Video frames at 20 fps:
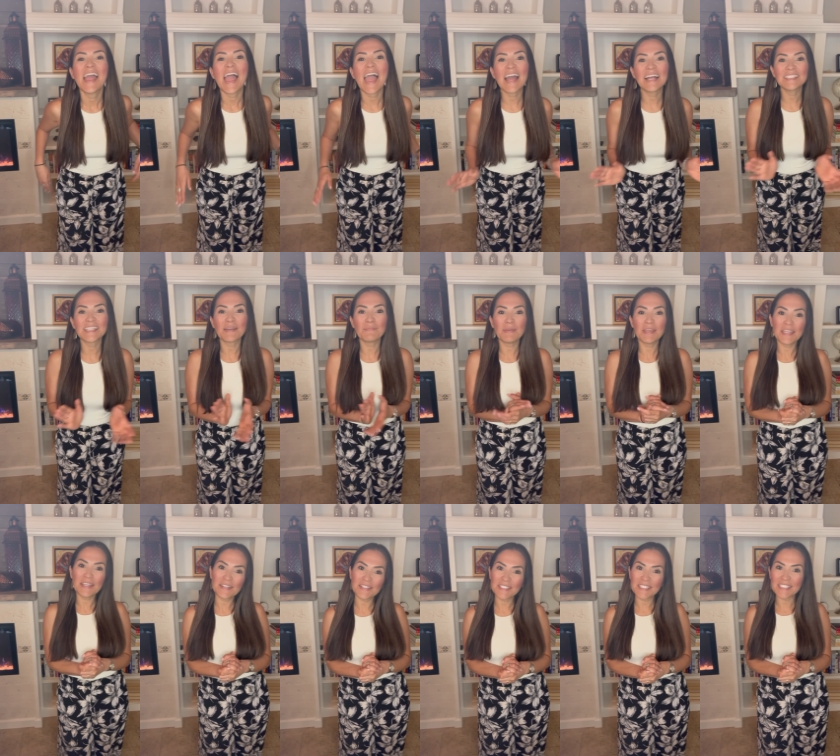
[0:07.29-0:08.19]
and I'm
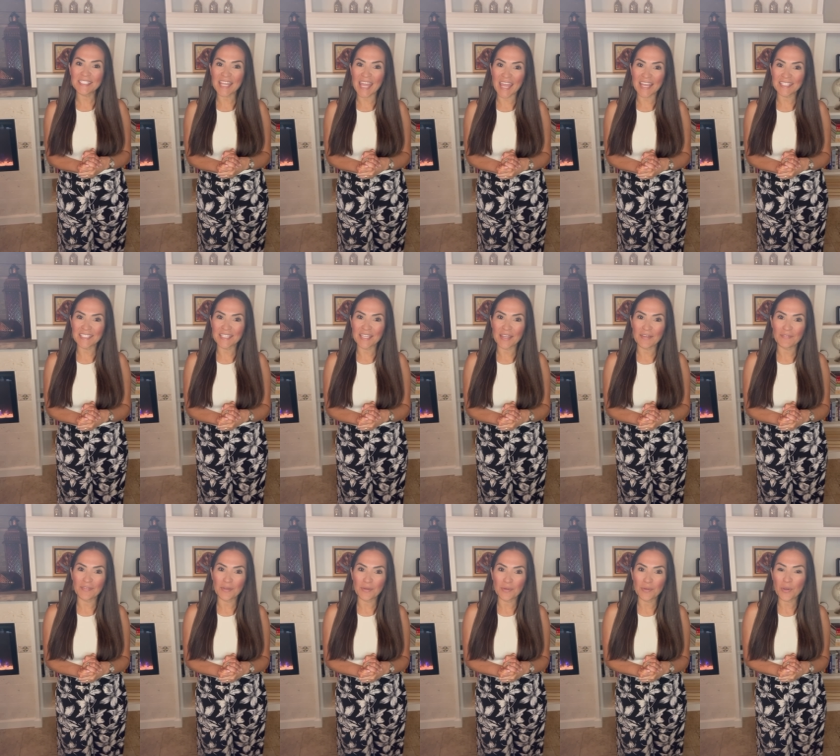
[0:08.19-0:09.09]
here today to give
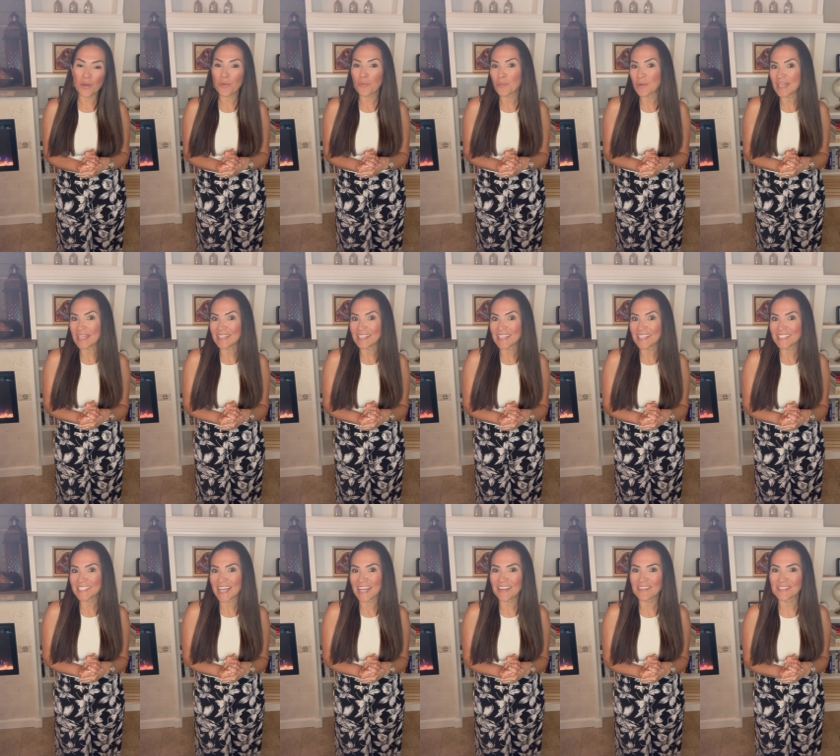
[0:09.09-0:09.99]
you your weekly
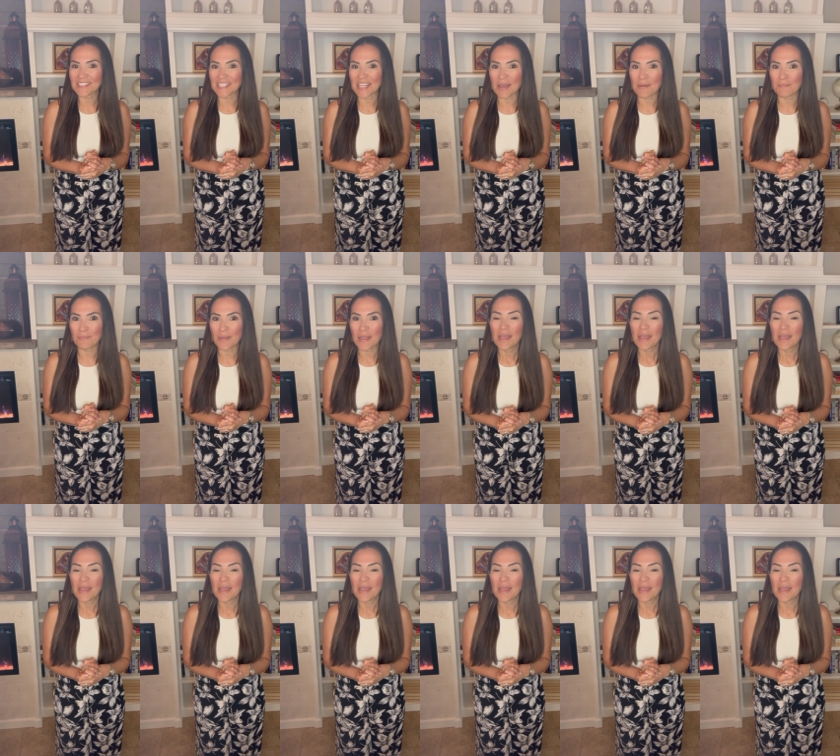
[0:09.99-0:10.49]
title tip.